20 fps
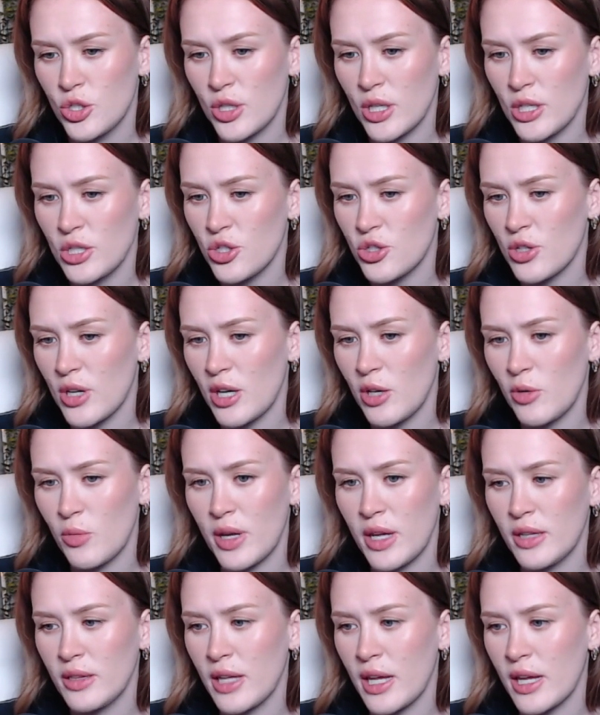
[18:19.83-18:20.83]
I just try to
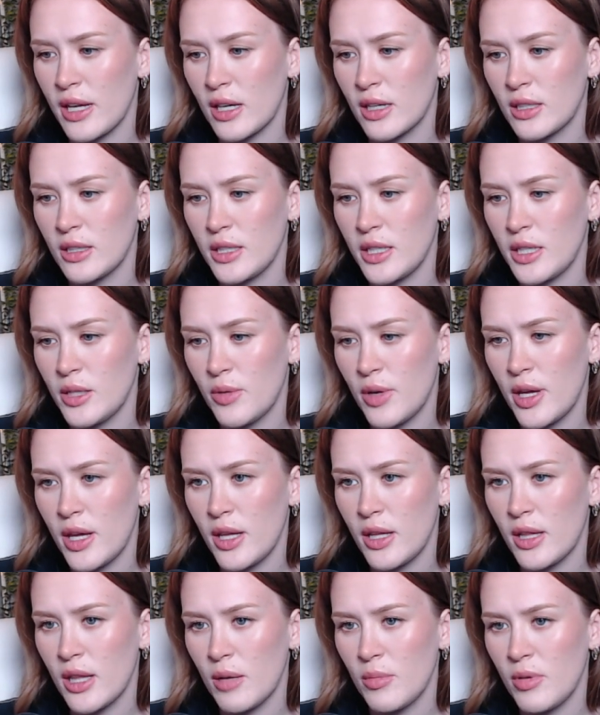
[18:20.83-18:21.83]
win like a clean
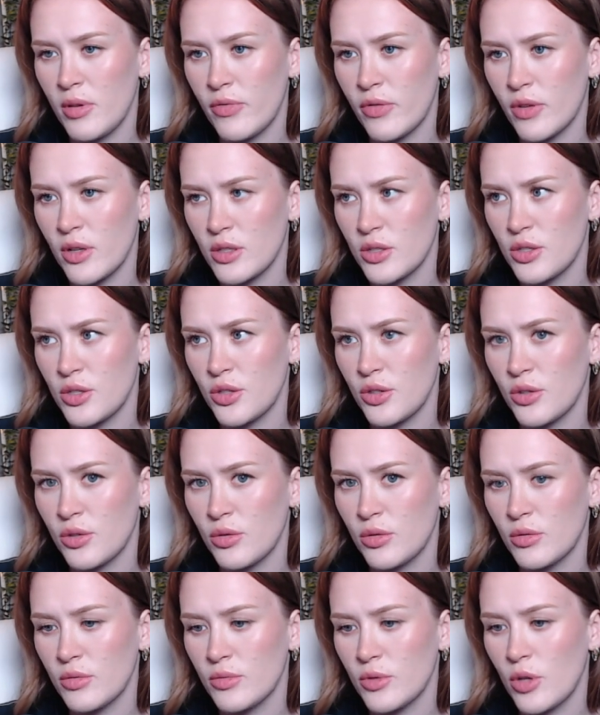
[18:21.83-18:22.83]
way? That'd be fun too.
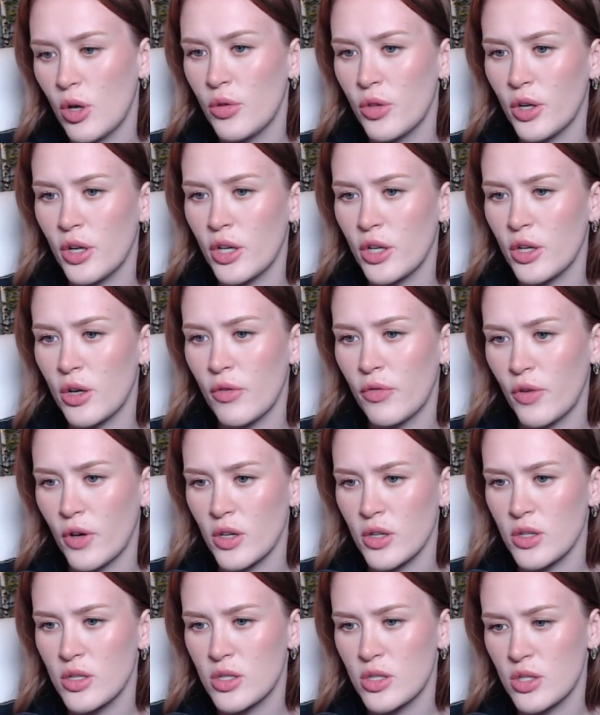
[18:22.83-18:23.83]
Oh, they're gonna go
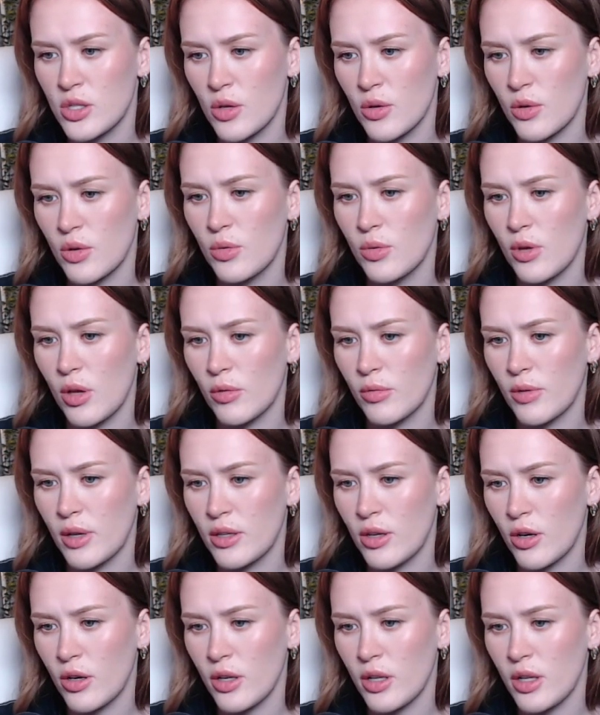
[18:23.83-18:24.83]
first. So cool. I'll Red
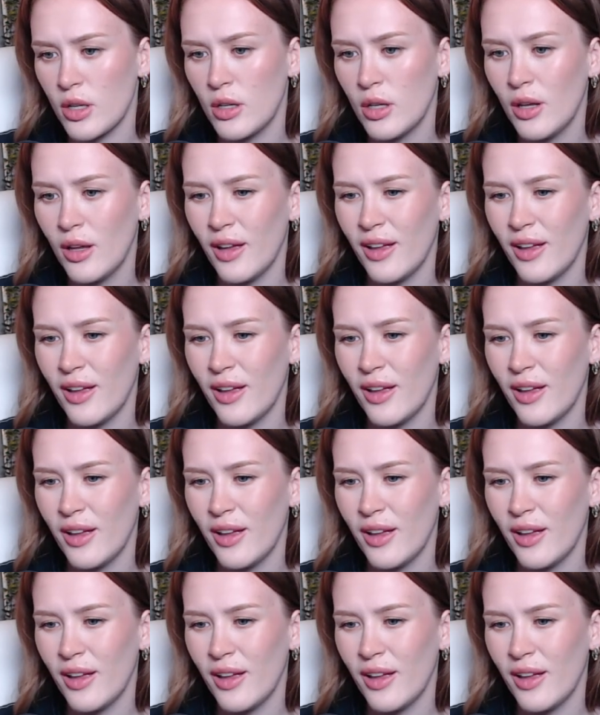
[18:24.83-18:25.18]
Guardian.